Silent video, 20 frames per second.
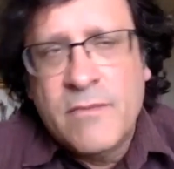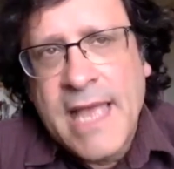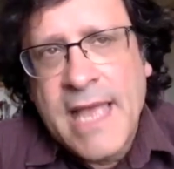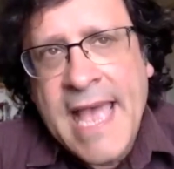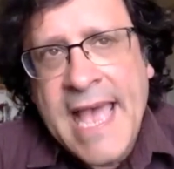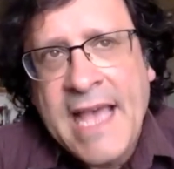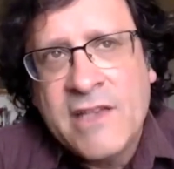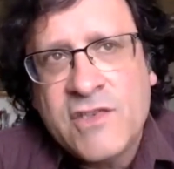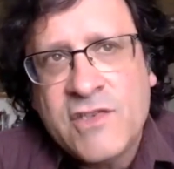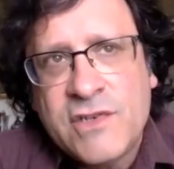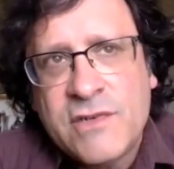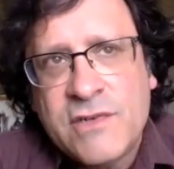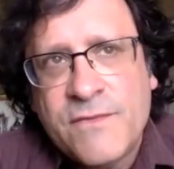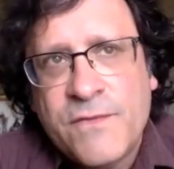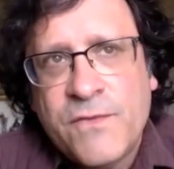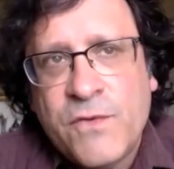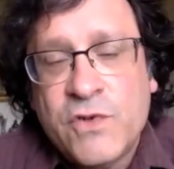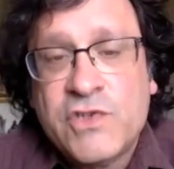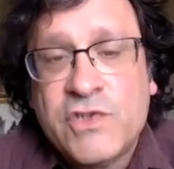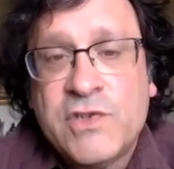asked
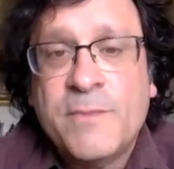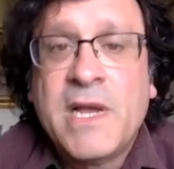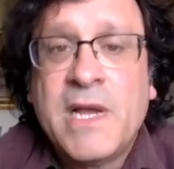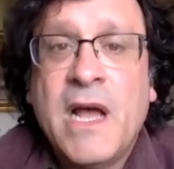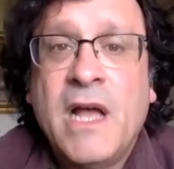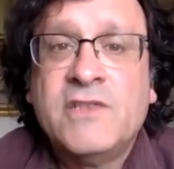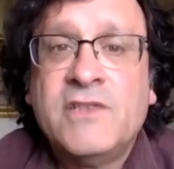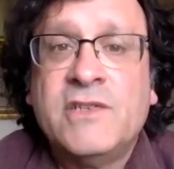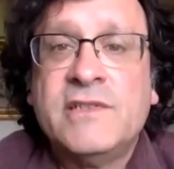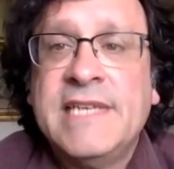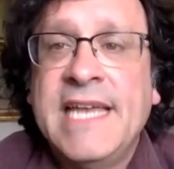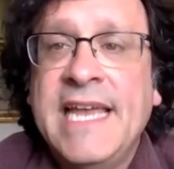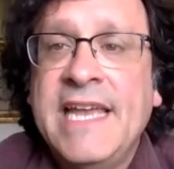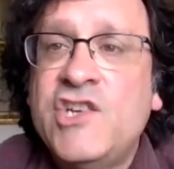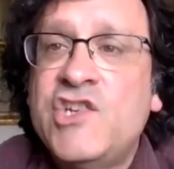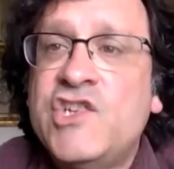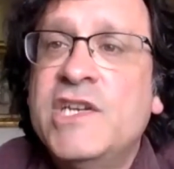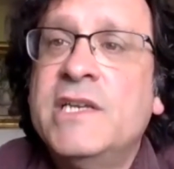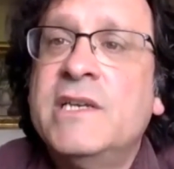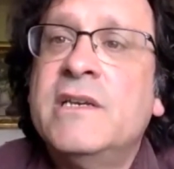for some
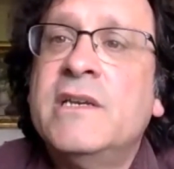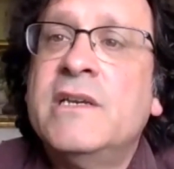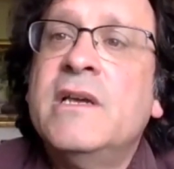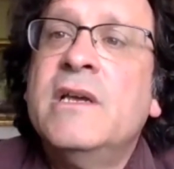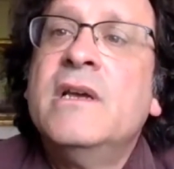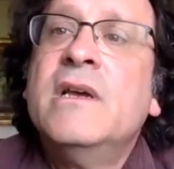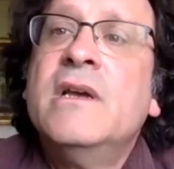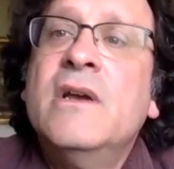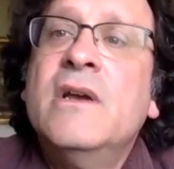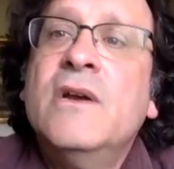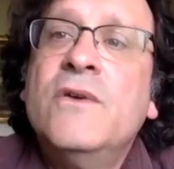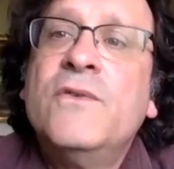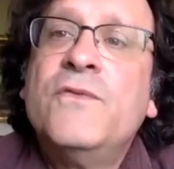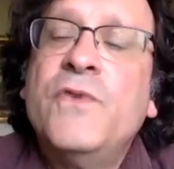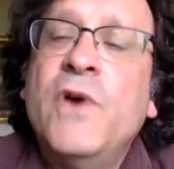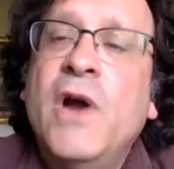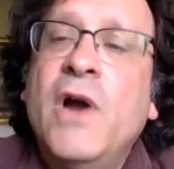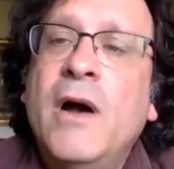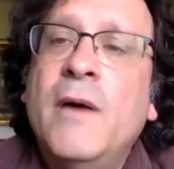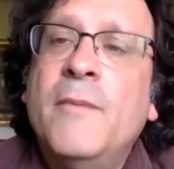consultation
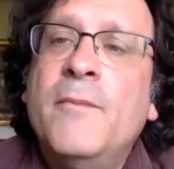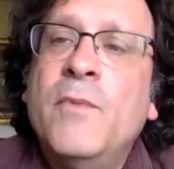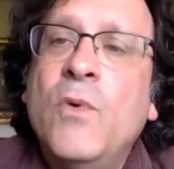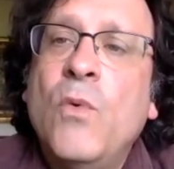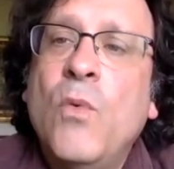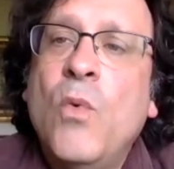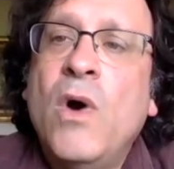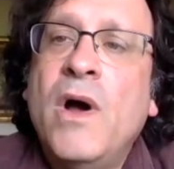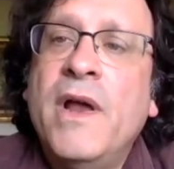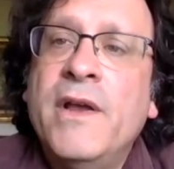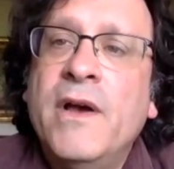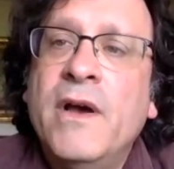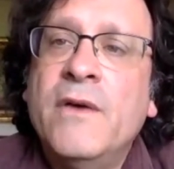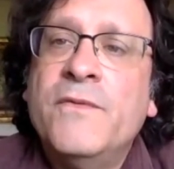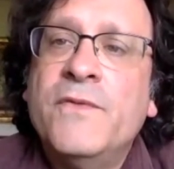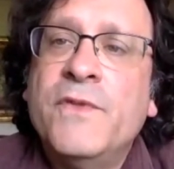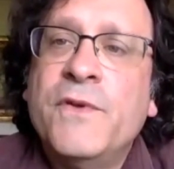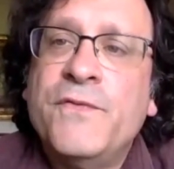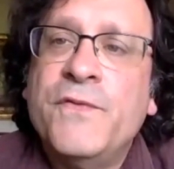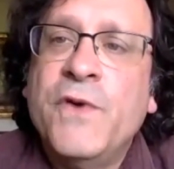from one
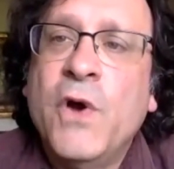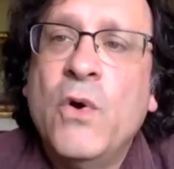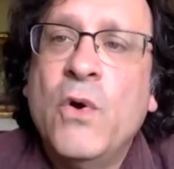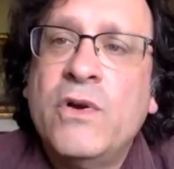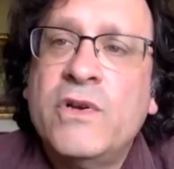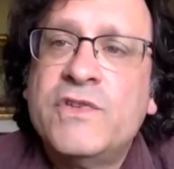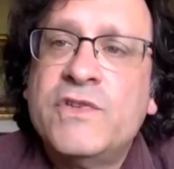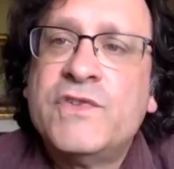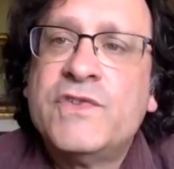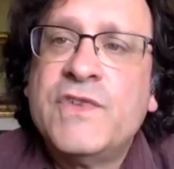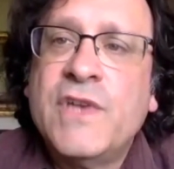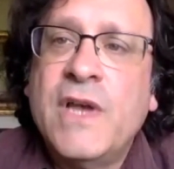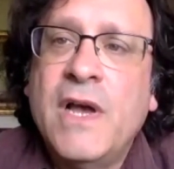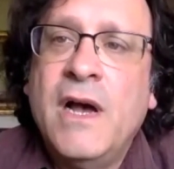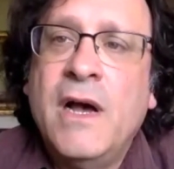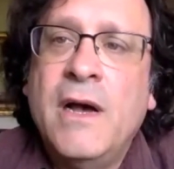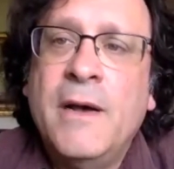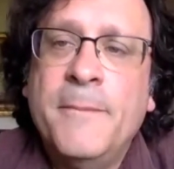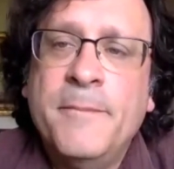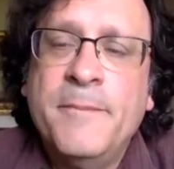of the folks
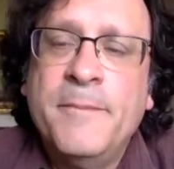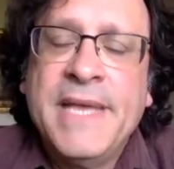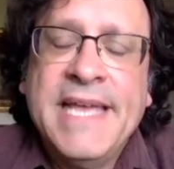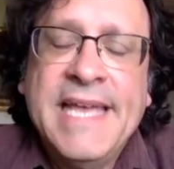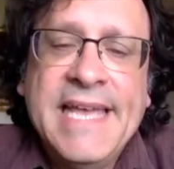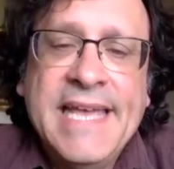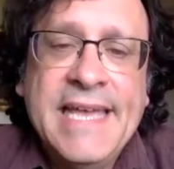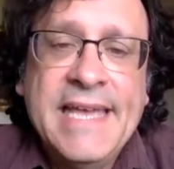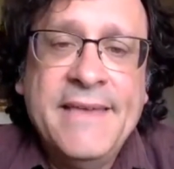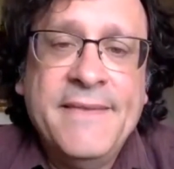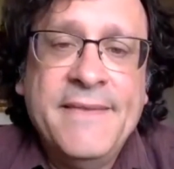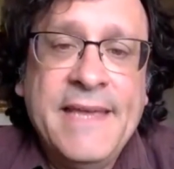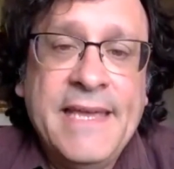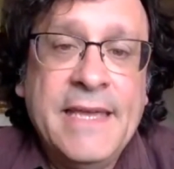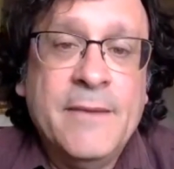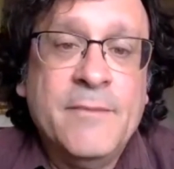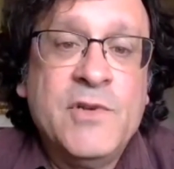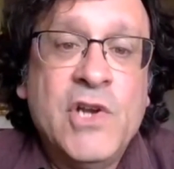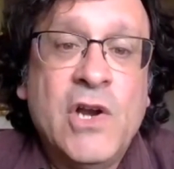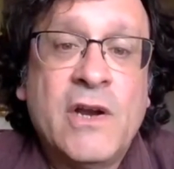in the
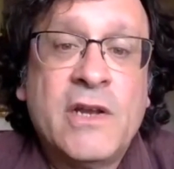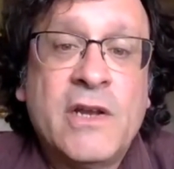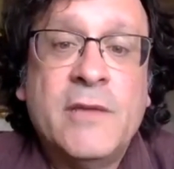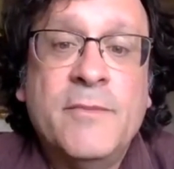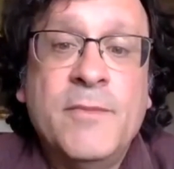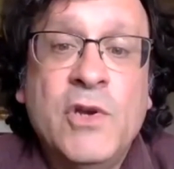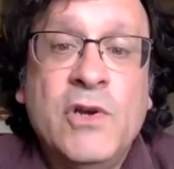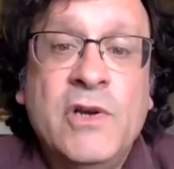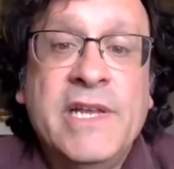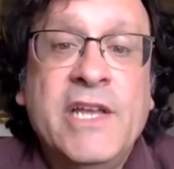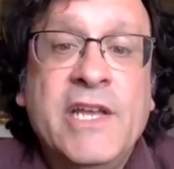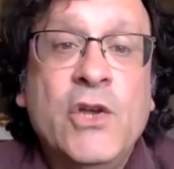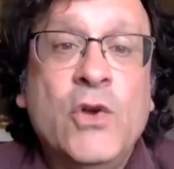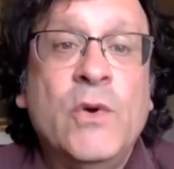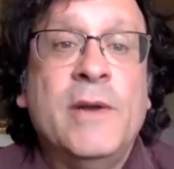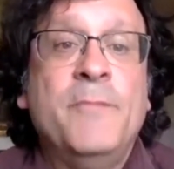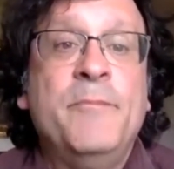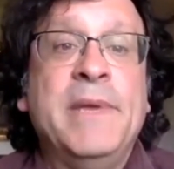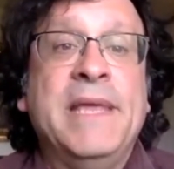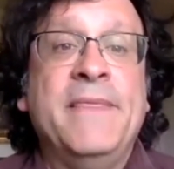EMDR community who
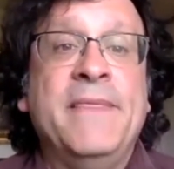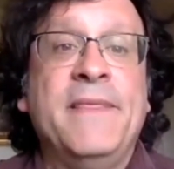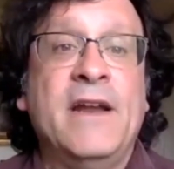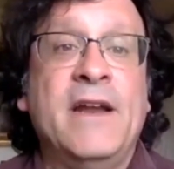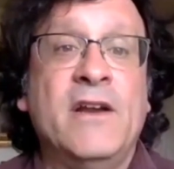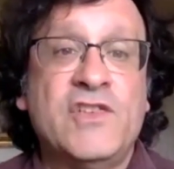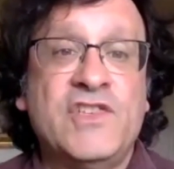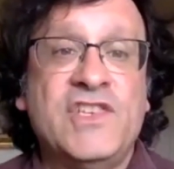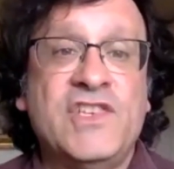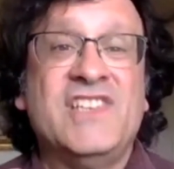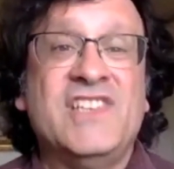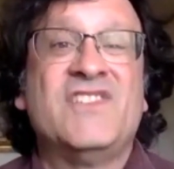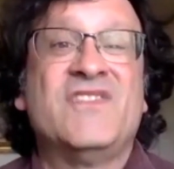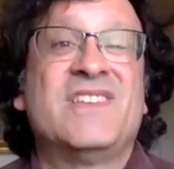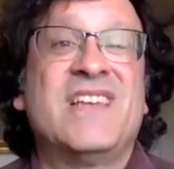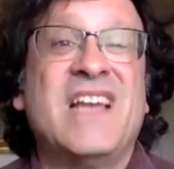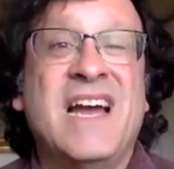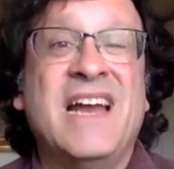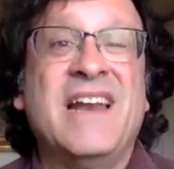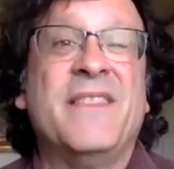had been there
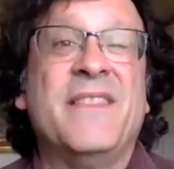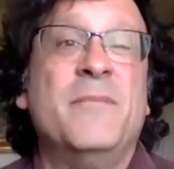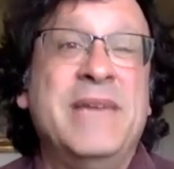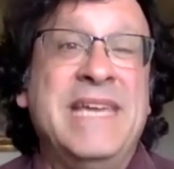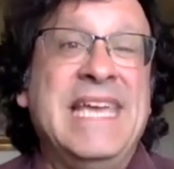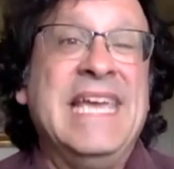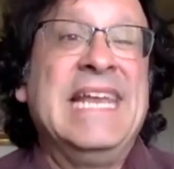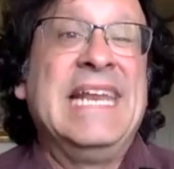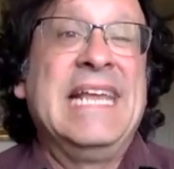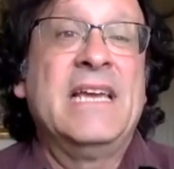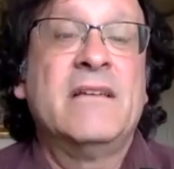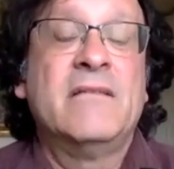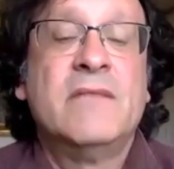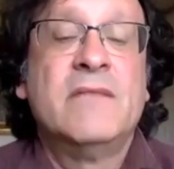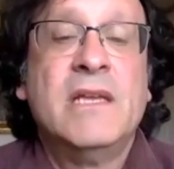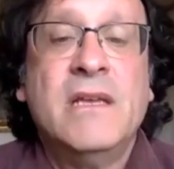since kind of the beginning.